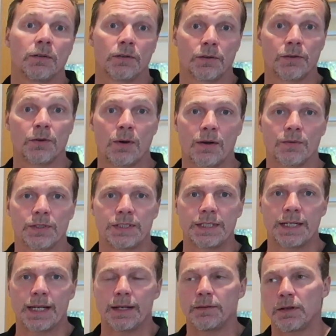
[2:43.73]
throughout the
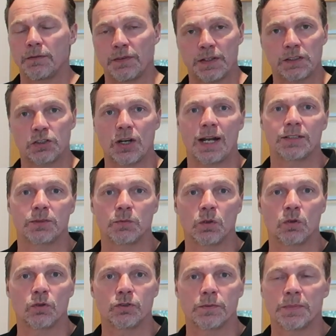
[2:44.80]
day if they charge them to
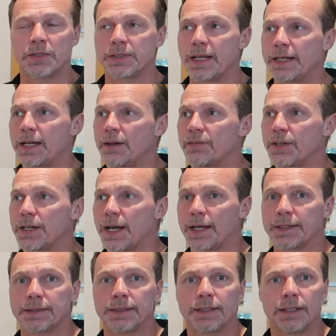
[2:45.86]
100% every
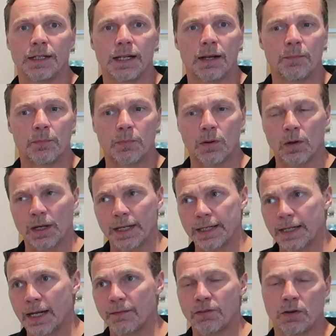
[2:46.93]
night. But like
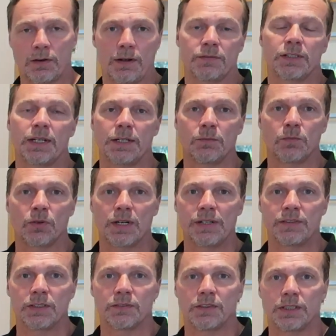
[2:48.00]
I've, I've said in
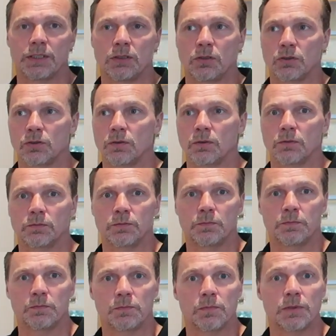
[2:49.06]
previous videos,
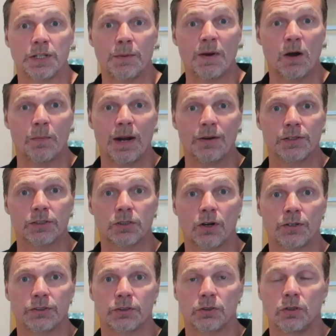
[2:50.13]
the amount of battery
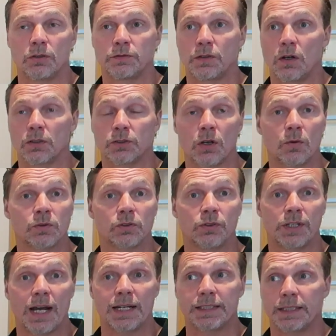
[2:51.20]
storage to go for, it's always a good
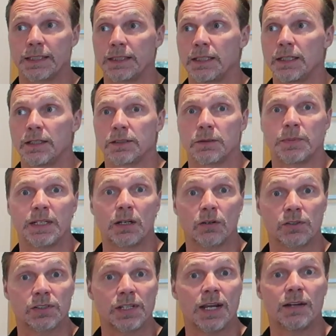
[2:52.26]
idea to be
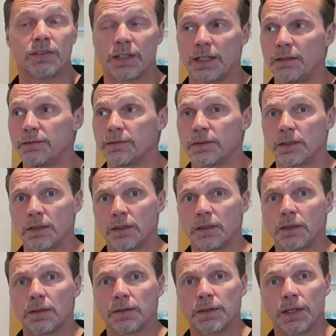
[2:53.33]
conservative.
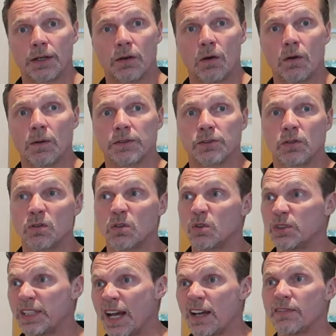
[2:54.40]
You know, don't go
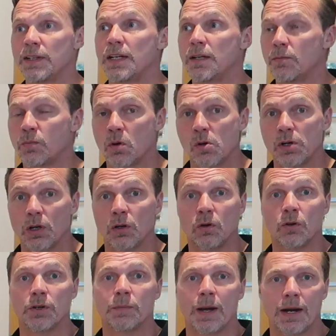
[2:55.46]
diving in and putting a
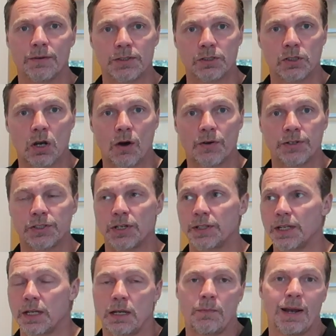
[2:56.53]
load of battery storage in
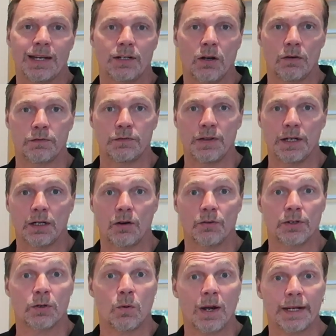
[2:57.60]
that you might not fill or
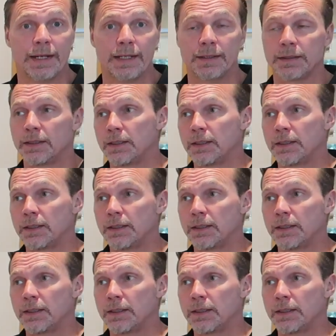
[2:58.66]
require